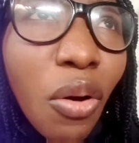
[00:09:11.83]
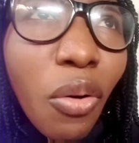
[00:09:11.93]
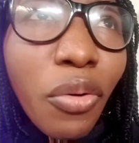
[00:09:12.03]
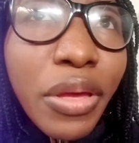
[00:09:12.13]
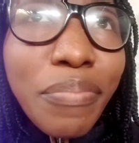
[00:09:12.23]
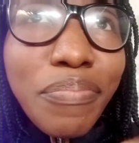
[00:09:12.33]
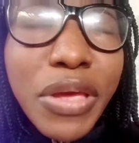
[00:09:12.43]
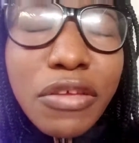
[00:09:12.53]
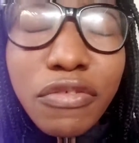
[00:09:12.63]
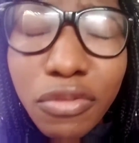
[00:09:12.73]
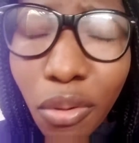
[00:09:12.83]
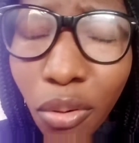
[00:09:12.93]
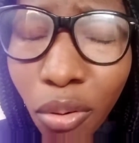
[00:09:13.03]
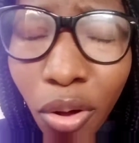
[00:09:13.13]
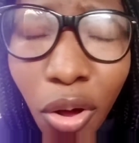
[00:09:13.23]
or a big
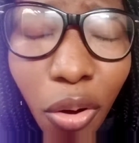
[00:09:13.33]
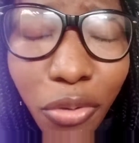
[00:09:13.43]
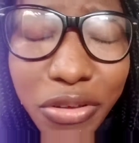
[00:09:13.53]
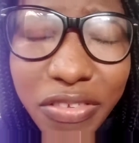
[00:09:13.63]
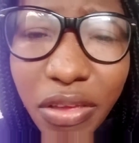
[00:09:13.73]
store or a